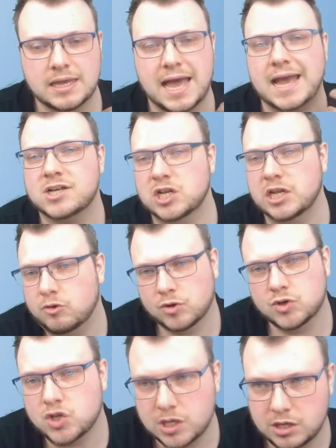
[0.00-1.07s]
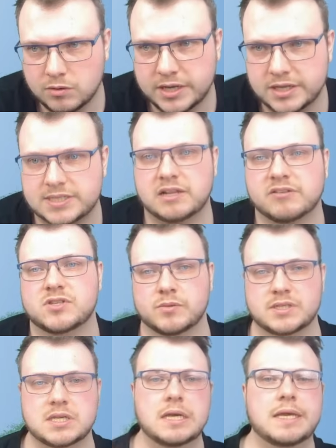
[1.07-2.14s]
actually crunch the unit yourself. So
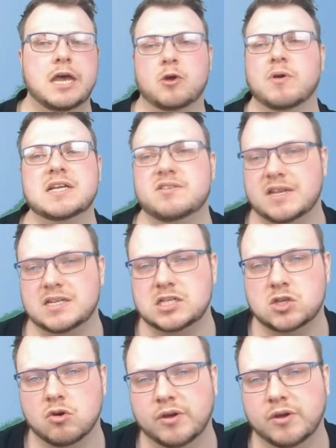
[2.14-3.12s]
it's aggressive anti-scoring